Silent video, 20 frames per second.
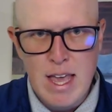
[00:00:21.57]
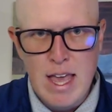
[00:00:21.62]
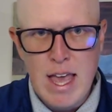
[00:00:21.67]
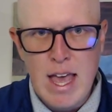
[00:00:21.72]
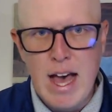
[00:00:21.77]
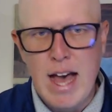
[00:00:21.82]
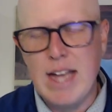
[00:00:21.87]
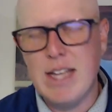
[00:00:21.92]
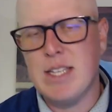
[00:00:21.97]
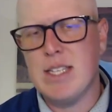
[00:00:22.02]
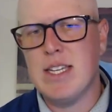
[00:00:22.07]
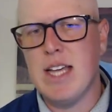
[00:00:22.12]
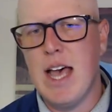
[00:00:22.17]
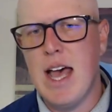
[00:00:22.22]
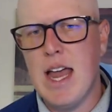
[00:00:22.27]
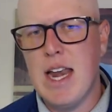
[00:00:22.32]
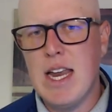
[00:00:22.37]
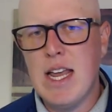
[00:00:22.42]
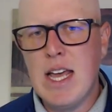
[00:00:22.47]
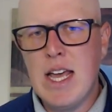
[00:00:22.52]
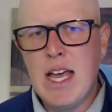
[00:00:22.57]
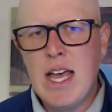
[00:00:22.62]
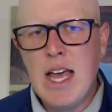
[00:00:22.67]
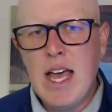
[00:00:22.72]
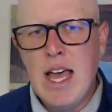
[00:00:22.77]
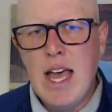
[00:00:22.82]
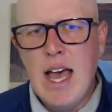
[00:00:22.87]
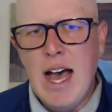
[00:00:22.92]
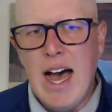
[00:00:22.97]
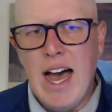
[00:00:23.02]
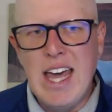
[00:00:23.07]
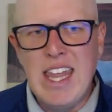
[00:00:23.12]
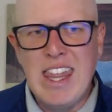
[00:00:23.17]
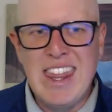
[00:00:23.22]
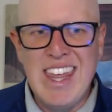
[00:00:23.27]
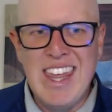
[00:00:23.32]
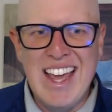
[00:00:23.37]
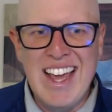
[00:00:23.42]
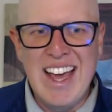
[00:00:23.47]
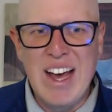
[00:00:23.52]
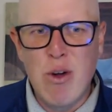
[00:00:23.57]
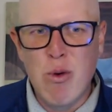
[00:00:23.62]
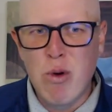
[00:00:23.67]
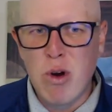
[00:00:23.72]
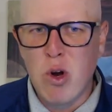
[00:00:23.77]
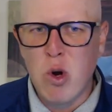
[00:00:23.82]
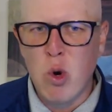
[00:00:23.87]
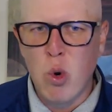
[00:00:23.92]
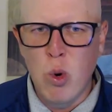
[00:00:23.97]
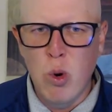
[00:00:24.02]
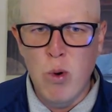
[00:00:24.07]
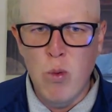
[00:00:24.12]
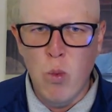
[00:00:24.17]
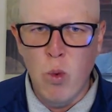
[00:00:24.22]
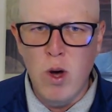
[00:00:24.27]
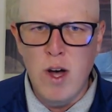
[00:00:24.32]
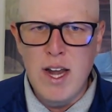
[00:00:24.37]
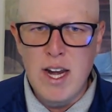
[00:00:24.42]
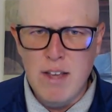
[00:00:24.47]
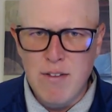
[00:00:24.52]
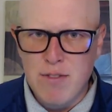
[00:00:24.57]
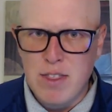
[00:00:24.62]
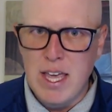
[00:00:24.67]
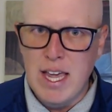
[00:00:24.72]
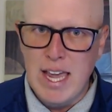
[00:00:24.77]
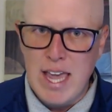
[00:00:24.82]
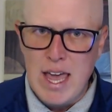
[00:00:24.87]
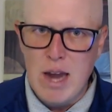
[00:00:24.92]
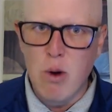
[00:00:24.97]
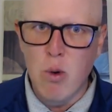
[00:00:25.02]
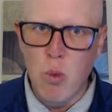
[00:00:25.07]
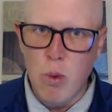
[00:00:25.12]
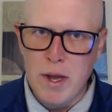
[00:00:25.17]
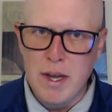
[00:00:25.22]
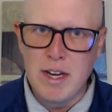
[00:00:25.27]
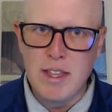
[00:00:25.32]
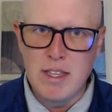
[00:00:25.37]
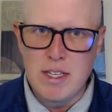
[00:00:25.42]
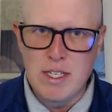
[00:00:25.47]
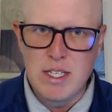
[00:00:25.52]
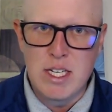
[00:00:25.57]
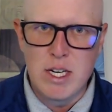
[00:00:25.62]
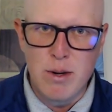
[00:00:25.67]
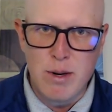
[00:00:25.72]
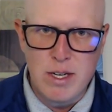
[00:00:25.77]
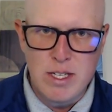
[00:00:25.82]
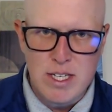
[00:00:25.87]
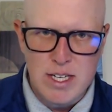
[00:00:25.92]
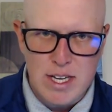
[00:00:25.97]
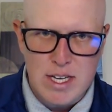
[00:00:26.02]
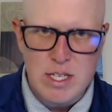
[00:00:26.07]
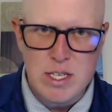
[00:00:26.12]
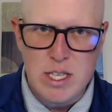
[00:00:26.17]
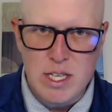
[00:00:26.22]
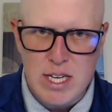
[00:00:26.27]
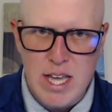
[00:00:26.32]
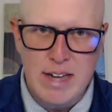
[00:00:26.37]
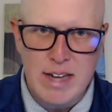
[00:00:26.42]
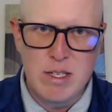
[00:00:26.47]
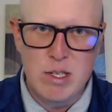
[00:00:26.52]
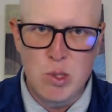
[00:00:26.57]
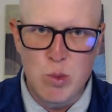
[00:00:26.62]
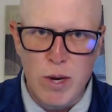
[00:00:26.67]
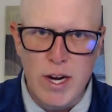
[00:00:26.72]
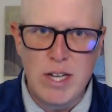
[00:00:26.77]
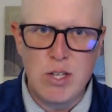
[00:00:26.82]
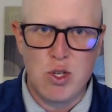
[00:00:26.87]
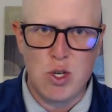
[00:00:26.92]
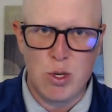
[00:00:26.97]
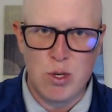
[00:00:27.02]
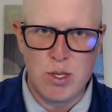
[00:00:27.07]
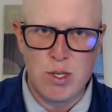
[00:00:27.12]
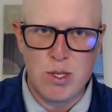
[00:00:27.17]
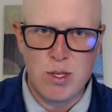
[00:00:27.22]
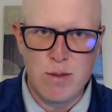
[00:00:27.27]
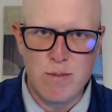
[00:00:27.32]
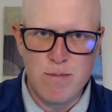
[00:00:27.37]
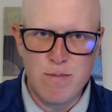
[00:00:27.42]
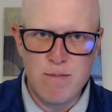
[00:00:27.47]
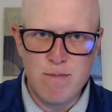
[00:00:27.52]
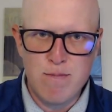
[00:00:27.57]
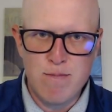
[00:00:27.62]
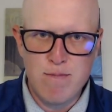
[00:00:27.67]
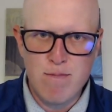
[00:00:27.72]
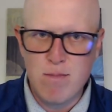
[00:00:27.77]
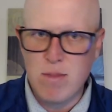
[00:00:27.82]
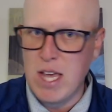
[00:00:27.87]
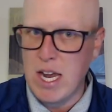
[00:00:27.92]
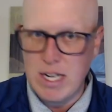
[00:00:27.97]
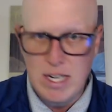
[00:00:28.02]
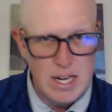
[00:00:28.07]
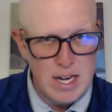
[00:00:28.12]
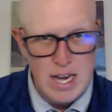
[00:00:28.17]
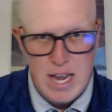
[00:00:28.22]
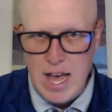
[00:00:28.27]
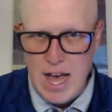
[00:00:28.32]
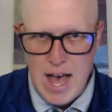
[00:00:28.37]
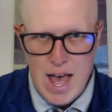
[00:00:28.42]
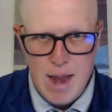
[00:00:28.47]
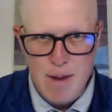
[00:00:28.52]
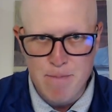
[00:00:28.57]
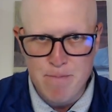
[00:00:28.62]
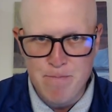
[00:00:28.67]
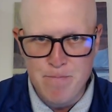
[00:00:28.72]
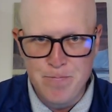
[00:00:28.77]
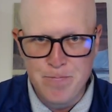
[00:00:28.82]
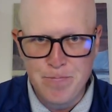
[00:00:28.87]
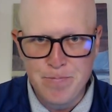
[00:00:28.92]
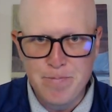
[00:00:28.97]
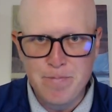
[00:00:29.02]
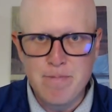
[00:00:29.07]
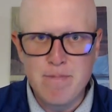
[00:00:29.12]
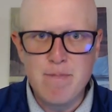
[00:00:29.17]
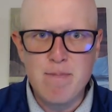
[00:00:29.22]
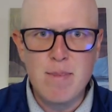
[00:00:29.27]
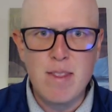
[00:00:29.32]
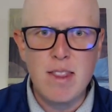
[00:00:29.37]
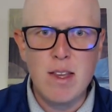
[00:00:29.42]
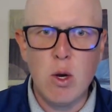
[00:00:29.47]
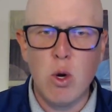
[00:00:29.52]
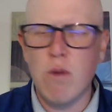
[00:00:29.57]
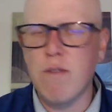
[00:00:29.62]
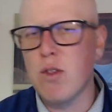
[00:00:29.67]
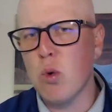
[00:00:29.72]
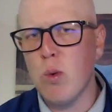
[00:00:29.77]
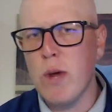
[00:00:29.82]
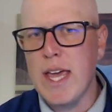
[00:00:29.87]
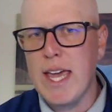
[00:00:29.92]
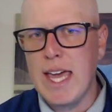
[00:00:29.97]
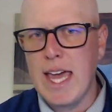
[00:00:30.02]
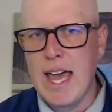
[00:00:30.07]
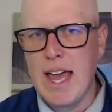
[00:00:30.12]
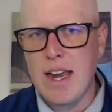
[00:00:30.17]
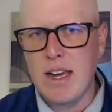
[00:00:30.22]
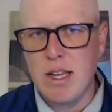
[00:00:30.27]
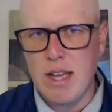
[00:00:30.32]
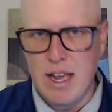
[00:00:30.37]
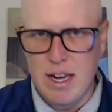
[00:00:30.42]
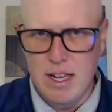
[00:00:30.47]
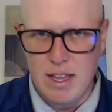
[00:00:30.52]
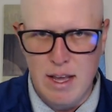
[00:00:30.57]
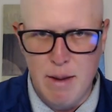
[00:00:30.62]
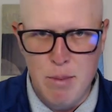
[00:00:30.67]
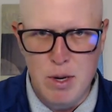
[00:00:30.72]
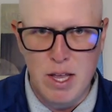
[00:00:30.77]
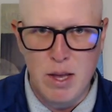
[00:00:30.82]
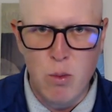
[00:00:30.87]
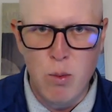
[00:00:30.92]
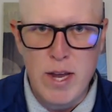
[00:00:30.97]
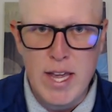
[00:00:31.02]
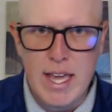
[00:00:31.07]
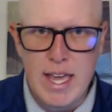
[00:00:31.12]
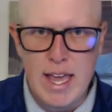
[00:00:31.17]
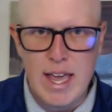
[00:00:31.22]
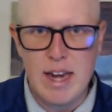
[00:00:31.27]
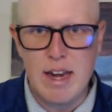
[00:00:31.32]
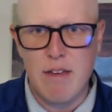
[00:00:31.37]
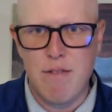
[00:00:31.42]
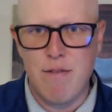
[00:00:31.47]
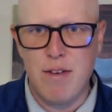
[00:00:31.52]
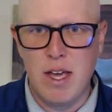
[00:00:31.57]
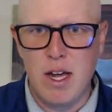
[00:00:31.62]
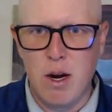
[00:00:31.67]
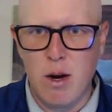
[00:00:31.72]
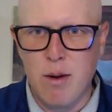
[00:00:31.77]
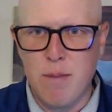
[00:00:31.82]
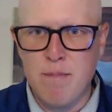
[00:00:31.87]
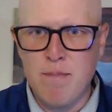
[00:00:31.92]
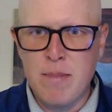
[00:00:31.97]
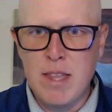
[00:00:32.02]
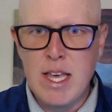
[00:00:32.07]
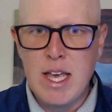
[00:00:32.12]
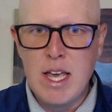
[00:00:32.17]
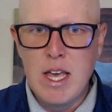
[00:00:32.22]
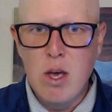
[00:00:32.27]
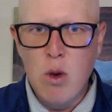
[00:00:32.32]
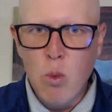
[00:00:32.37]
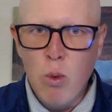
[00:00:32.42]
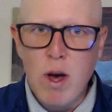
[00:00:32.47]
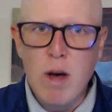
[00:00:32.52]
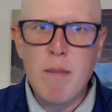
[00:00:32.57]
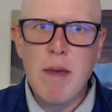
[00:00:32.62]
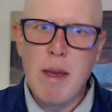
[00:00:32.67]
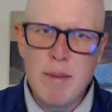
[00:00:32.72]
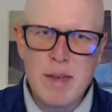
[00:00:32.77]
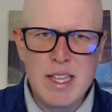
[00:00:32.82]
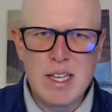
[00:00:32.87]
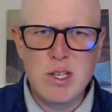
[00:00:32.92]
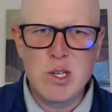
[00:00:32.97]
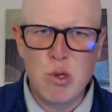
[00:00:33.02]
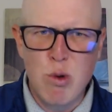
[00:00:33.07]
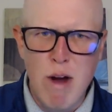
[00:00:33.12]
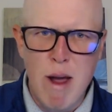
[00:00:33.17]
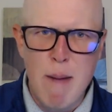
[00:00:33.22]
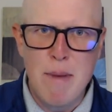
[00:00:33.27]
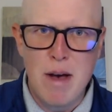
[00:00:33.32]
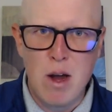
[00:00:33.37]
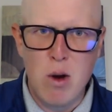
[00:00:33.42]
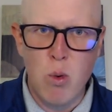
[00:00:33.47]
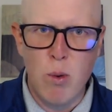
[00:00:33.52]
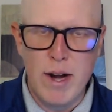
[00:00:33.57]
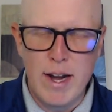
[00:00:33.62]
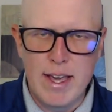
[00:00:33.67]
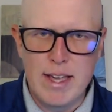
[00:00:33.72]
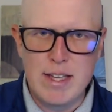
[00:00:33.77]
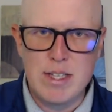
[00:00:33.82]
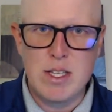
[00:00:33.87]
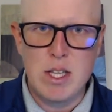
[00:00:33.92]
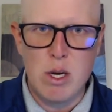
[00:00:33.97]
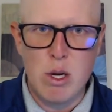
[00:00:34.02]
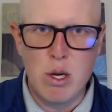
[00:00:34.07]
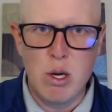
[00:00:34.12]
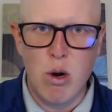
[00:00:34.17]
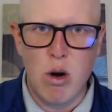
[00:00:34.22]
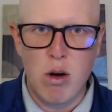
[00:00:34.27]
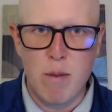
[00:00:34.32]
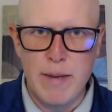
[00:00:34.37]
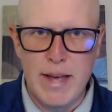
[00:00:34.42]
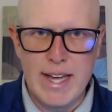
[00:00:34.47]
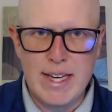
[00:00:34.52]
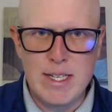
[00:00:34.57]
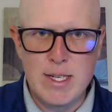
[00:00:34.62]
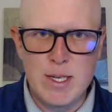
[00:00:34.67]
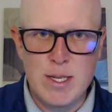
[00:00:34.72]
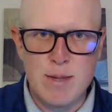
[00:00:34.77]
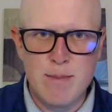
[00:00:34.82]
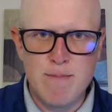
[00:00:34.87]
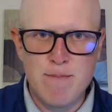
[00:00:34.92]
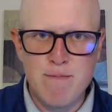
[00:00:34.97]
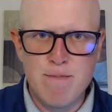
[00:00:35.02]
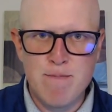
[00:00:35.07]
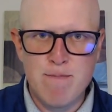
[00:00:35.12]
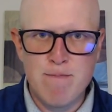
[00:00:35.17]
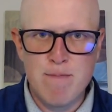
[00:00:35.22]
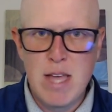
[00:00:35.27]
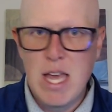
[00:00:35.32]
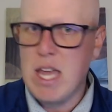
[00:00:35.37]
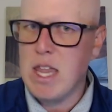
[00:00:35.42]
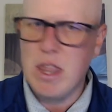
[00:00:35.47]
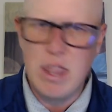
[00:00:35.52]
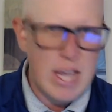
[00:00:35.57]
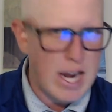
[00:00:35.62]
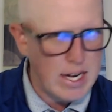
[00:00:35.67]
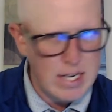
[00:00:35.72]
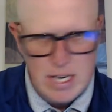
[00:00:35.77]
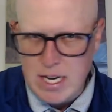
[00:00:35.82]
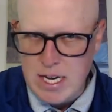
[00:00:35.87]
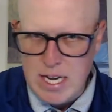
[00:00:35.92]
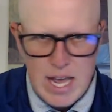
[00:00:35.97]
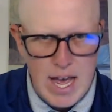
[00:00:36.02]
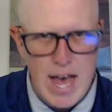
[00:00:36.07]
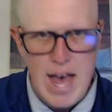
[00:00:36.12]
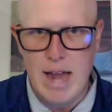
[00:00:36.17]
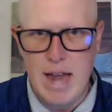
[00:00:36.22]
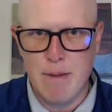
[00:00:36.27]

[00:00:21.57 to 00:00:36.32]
I said, I think I'll record one if they get a win in the series against the Texas Rangers. They did not. Over the weekend, you had Labor Day weekend. I figured, well, maybe they'll scrap out a win against the New York Mets. They did not.